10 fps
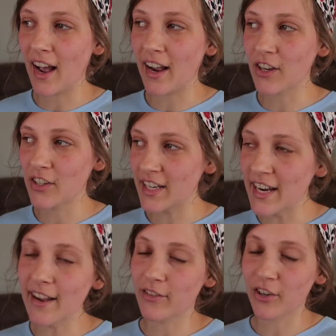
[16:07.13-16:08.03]
I could
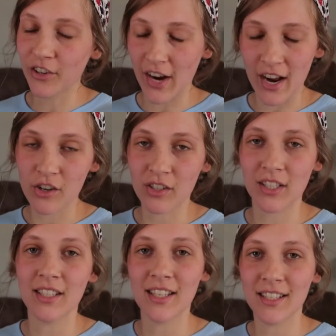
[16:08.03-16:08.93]
never
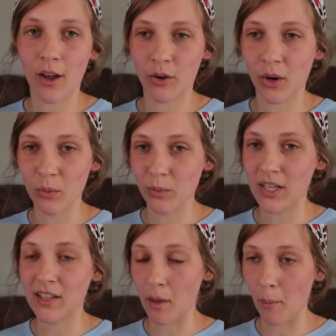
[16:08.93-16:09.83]
actually sit down and
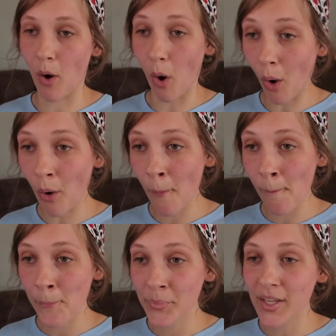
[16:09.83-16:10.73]
read them all.
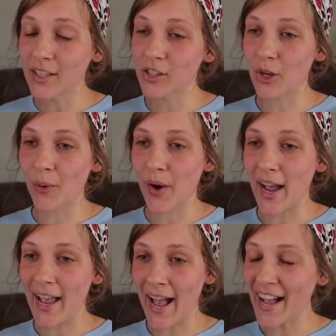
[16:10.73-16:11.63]
And so
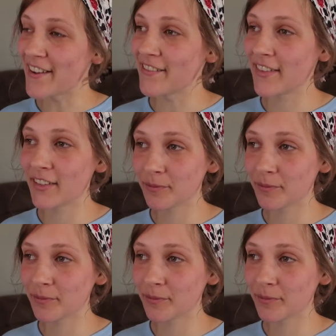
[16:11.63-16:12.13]
I have